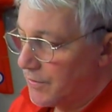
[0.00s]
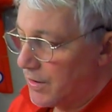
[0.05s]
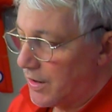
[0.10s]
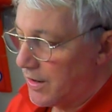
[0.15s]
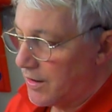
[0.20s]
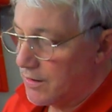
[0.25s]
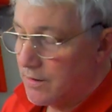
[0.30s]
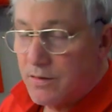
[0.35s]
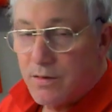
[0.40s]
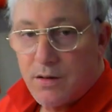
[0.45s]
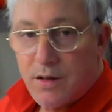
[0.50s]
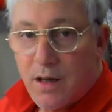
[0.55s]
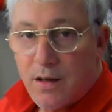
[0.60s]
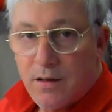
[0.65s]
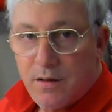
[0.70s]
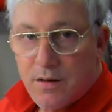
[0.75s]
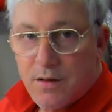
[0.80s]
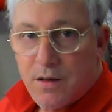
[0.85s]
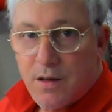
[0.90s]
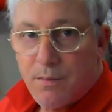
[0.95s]
it
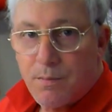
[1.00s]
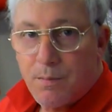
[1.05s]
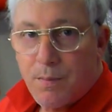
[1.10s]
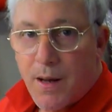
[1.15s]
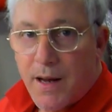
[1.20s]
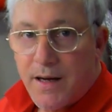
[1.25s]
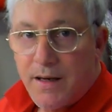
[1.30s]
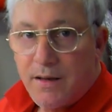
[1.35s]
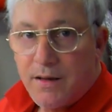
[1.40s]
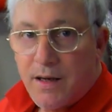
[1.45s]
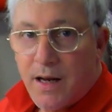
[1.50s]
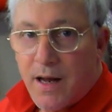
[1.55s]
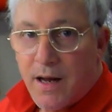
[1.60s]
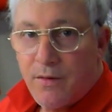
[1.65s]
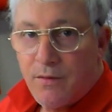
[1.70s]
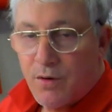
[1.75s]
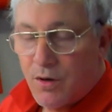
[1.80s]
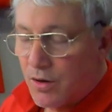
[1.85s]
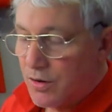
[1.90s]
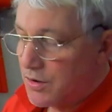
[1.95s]
dulls the paint
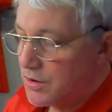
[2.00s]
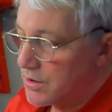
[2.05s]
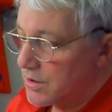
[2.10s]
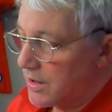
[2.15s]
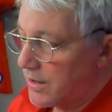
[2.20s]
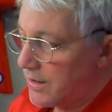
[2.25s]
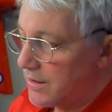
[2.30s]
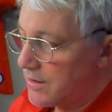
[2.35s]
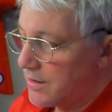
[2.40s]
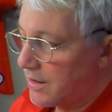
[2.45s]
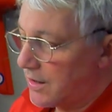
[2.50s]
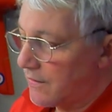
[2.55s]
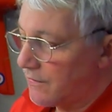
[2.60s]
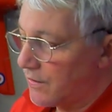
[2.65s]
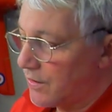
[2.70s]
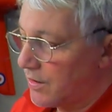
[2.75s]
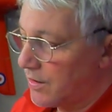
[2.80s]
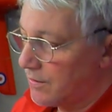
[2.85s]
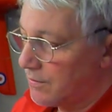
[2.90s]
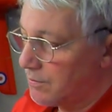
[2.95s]
down nicely to give
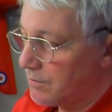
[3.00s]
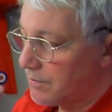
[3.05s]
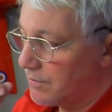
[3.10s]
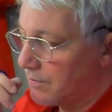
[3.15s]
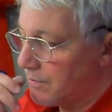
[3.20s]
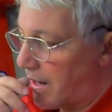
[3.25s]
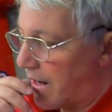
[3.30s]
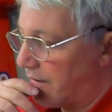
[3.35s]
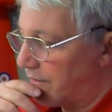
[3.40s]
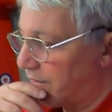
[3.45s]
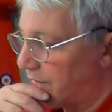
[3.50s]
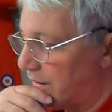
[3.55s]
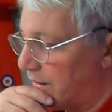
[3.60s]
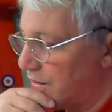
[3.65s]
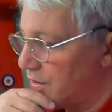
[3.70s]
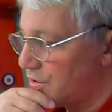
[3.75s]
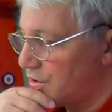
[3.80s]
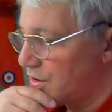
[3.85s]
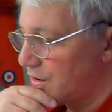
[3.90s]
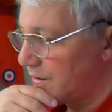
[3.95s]
it a matte
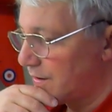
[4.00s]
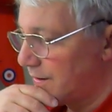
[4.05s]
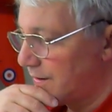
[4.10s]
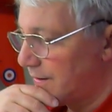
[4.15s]
finish.